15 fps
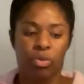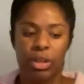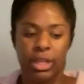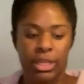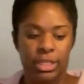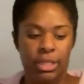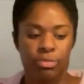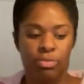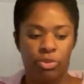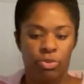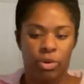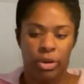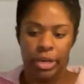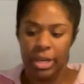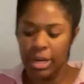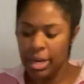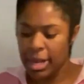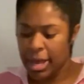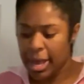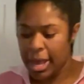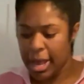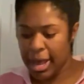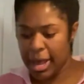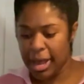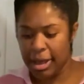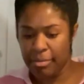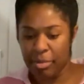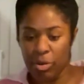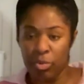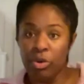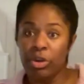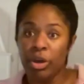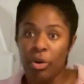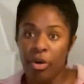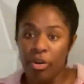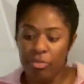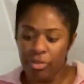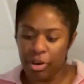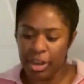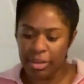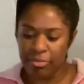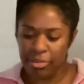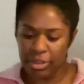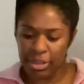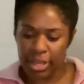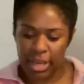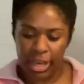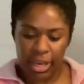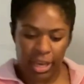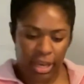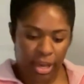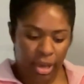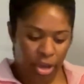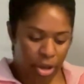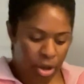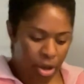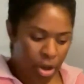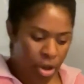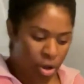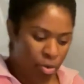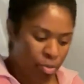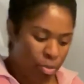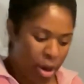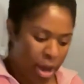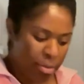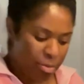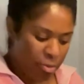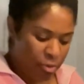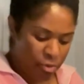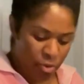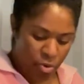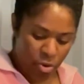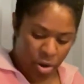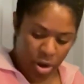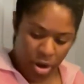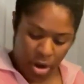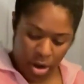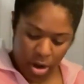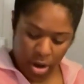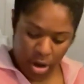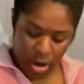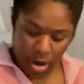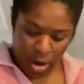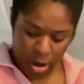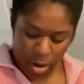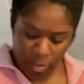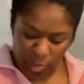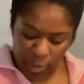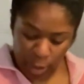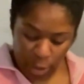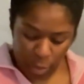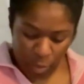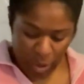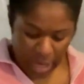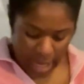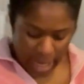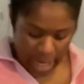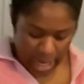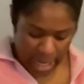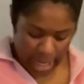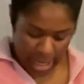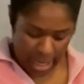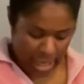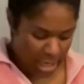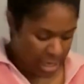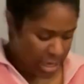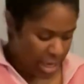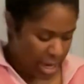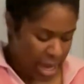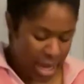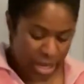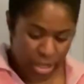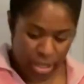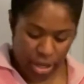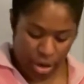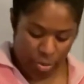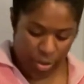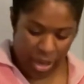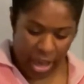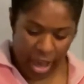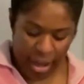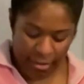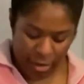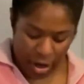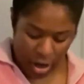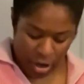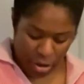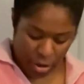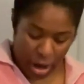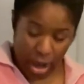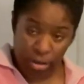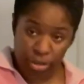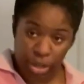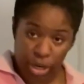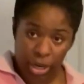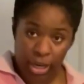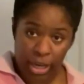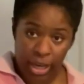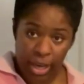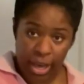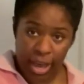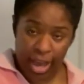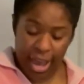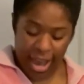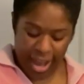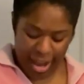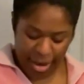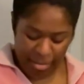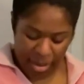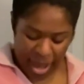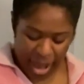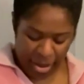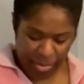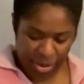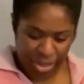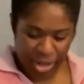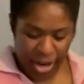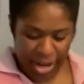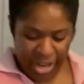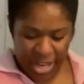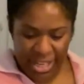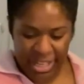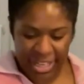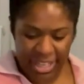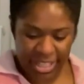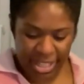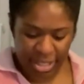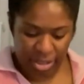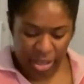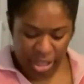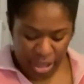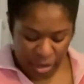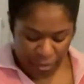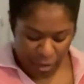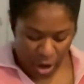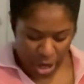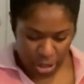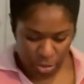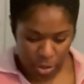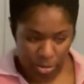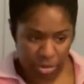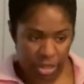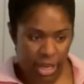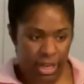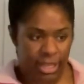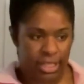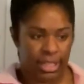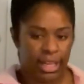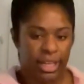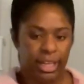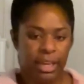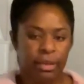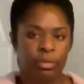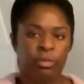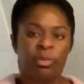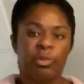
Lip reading: really simple one, but we'll go over everything right before we end. And so we have our ground turkey in a bag with our onions. So this is for our sweet potato skillet.